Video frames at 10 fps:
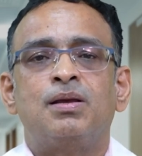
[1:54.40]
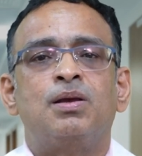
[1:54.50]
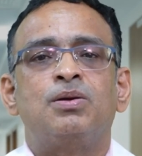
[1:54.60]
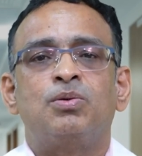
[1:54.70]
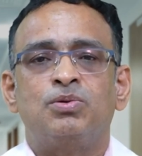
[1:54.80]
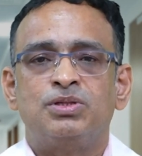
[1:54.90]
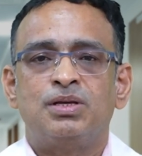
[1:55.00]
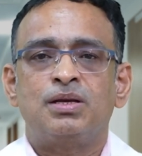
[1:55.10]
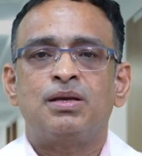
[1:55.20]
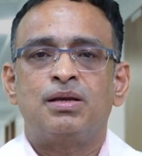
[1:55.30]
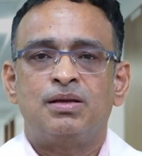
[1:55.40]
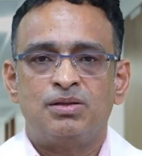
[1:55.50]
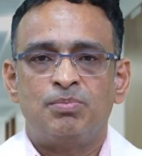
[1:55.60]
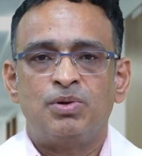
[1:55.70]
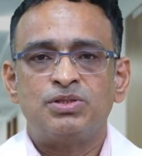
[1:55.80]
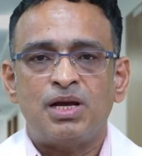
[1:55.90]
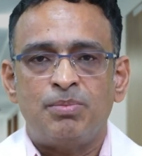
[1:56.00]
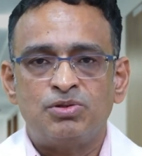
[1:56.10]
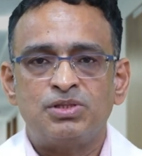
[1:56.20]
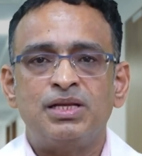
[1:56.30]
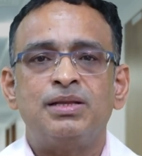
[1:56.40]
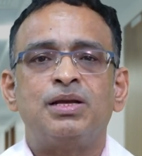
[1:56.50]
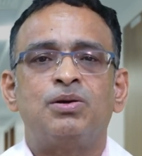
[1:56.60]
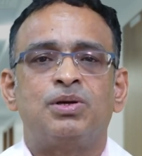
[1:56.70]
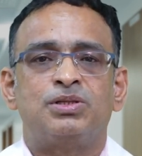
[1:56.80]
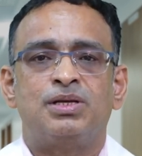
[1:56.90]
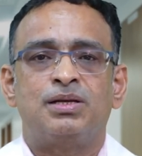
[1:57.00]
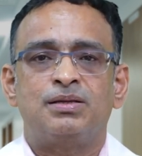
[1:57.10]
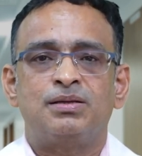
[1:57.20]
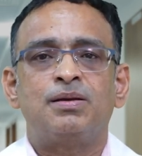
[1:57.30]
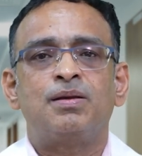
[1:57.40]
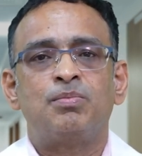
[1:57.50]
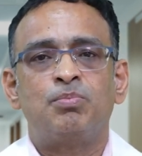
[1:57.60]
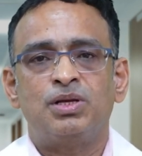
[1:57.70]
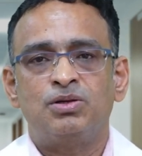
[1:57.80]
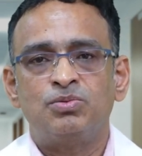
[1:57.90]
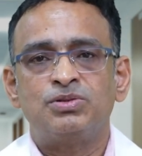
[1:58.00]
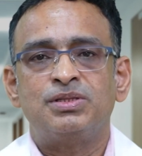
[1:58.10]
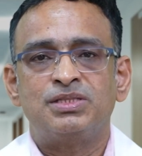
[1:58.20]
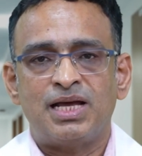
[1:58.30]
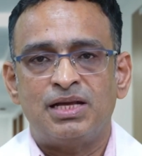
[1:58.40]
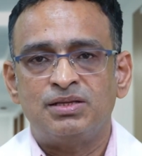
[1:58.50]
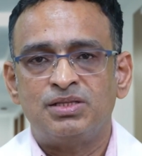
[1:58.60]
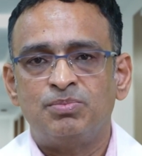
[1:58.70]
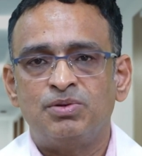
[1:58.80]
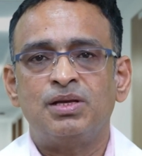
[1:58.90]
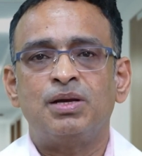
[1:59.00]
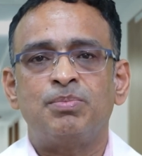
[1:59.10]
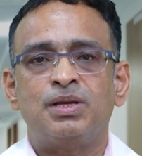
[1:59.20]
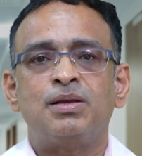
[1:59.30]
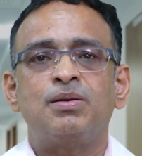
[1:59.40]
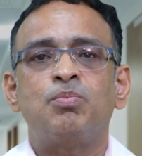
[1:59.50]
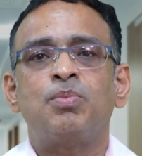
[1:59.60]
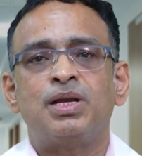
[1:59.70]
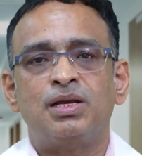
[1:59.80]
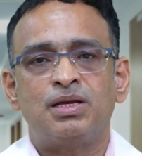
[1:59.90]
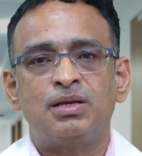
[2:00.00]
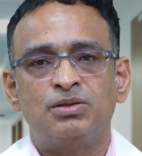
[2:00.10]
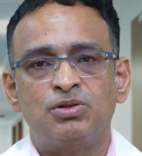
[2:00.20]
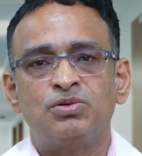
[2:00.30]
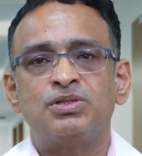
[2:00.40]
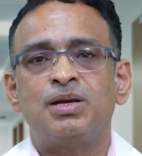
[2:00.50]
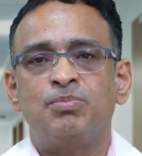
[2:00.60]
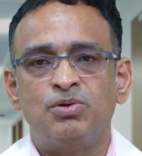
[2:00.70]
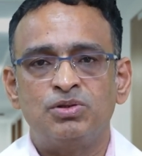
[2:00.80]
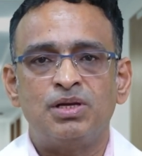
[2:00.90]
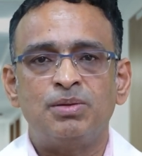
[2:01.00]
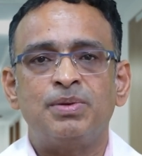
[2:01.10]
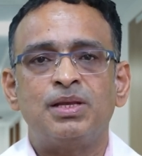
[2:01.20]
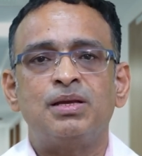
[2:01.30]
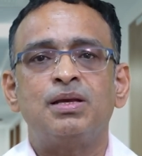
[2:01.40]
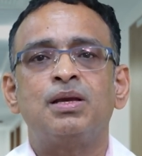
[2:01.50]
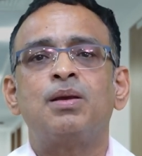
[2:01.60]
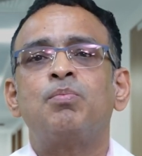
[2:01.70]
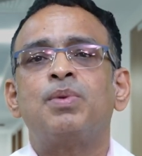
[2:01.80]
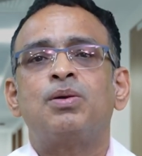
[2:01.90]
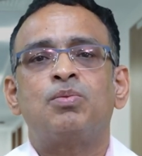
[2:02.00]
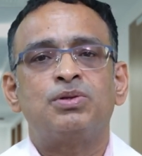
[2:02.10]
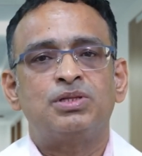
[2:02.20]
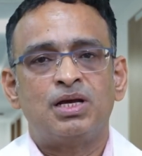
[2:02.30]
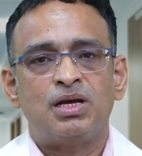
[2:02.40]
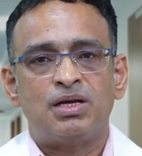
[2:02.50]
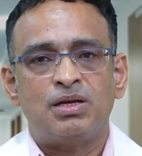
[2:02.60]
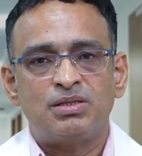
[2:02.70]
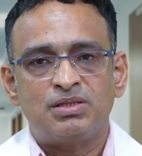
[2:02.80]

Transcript: use the most up-to-date technology. We use standard chemotherapy. We use immunotherapy. We use uh,